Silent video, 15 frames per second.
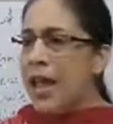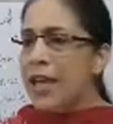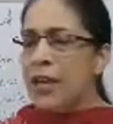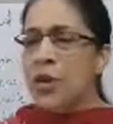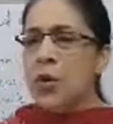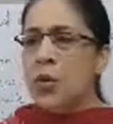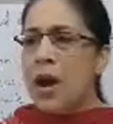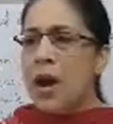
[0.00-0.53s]

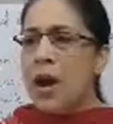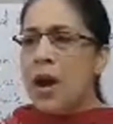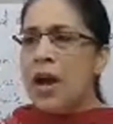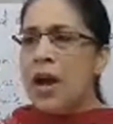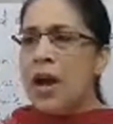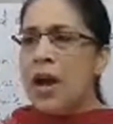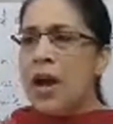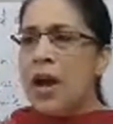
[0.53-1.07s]
You are
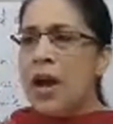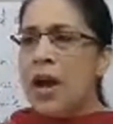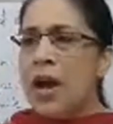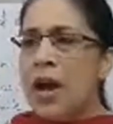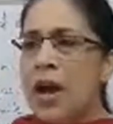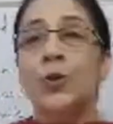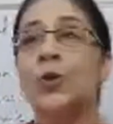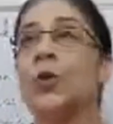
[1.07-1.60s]
a human
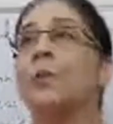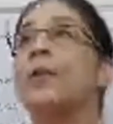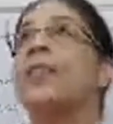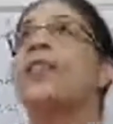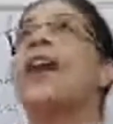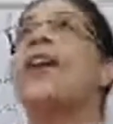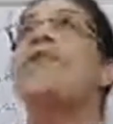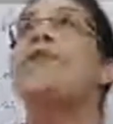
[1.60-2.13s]
being. You should
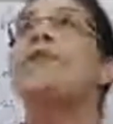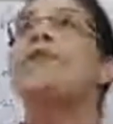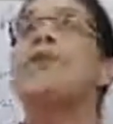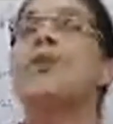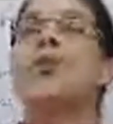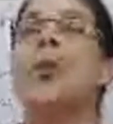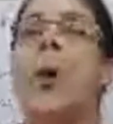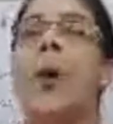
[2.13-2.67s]
be
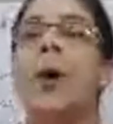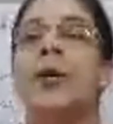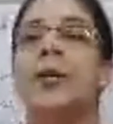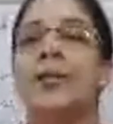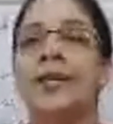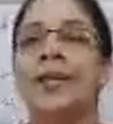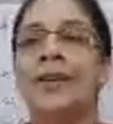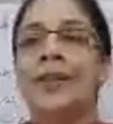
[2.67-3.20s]
thankful to
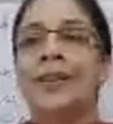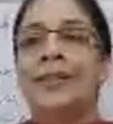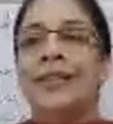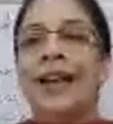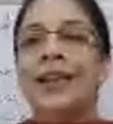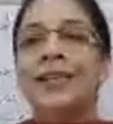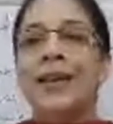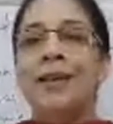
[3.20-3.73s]
God
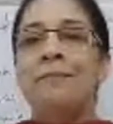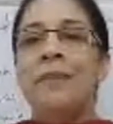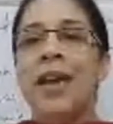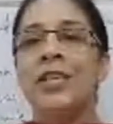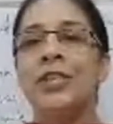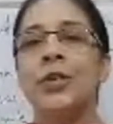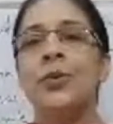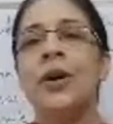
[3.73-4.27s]
that He
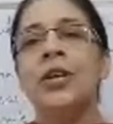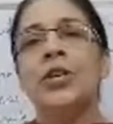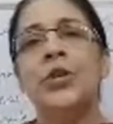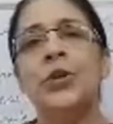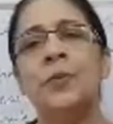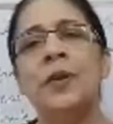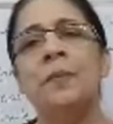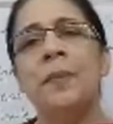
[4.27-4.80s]
made you a
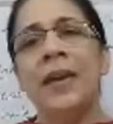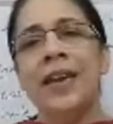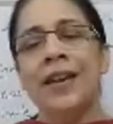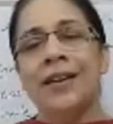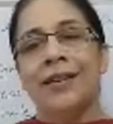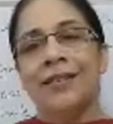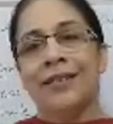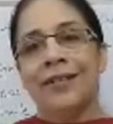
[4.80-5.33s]
human
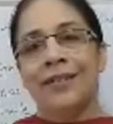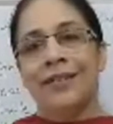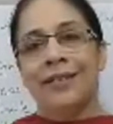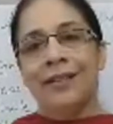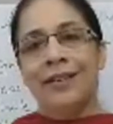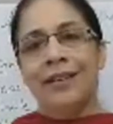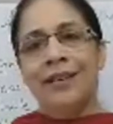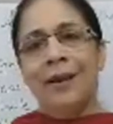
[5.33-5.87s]
being.
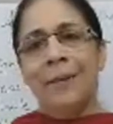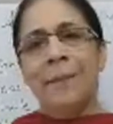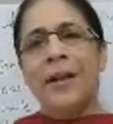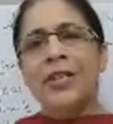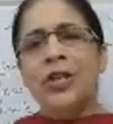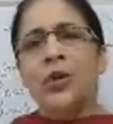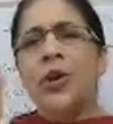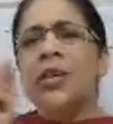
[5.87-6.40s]
But
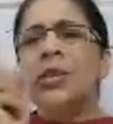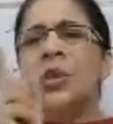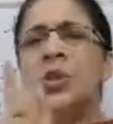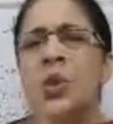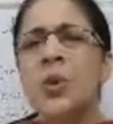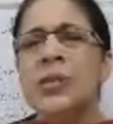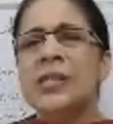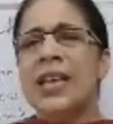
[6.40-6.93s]
you are
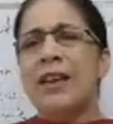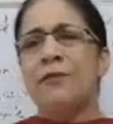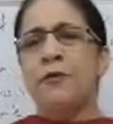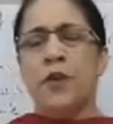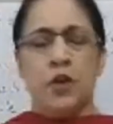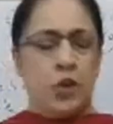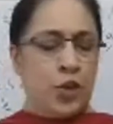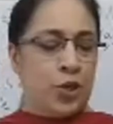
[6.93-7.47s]
so
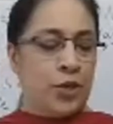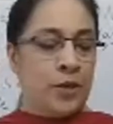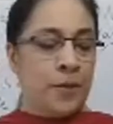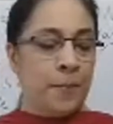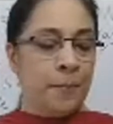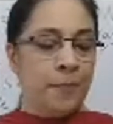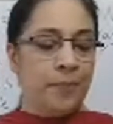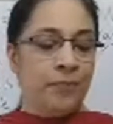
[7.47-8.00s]
selfish
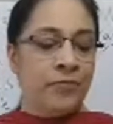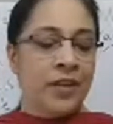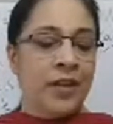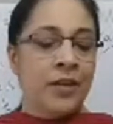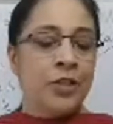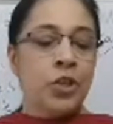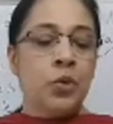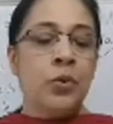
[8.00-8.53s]

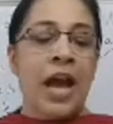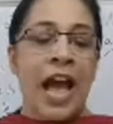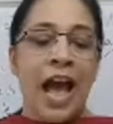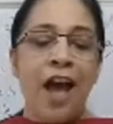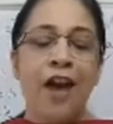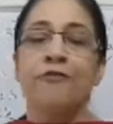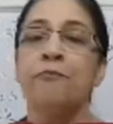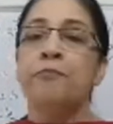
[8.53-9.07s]
to have